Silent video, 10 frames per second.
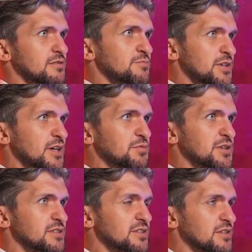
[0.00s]
I mean, coming
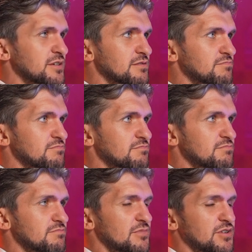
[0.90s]
into the
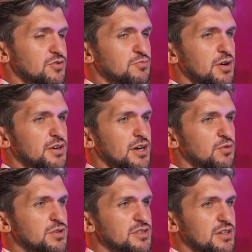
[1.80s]
local market, I
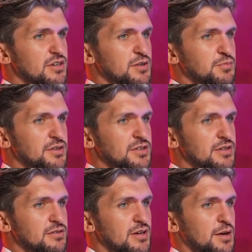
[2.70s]
wanted to learn about
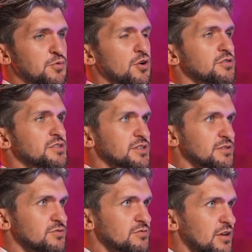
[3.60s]
the Emirati
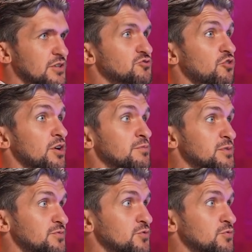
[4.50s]

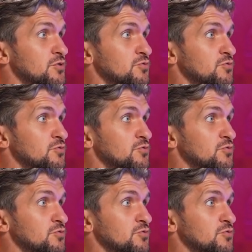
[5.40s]
tribes, if you want to